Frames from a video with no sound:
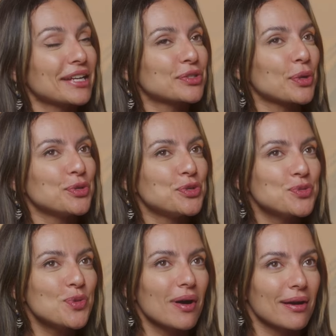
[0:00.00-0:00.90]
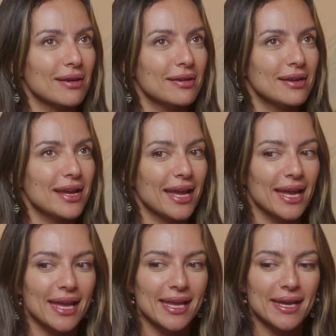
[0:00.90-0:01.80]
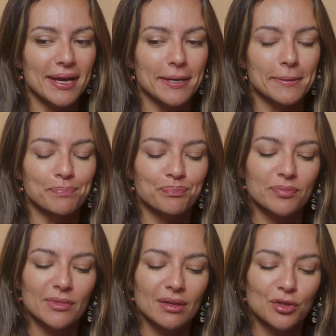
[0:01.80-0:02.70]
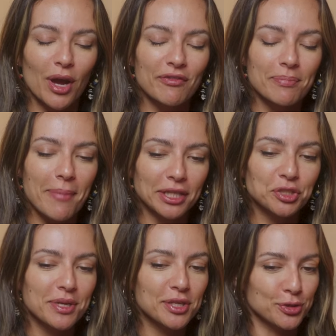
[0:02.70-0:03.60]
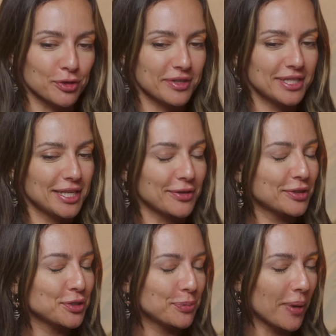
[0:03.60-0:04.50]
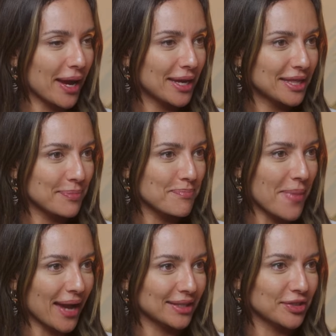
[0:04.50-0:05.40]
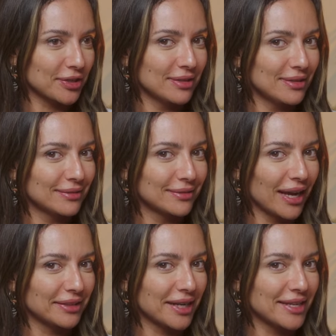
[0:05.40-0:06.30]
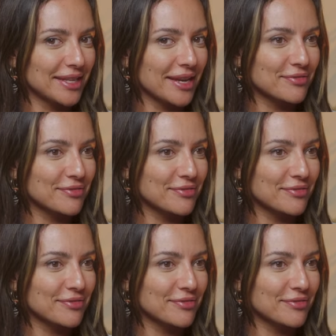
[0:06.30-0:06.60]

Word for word: so you are a um, you have a matchmaking service here in Dubai, the Maxion uh, did I say it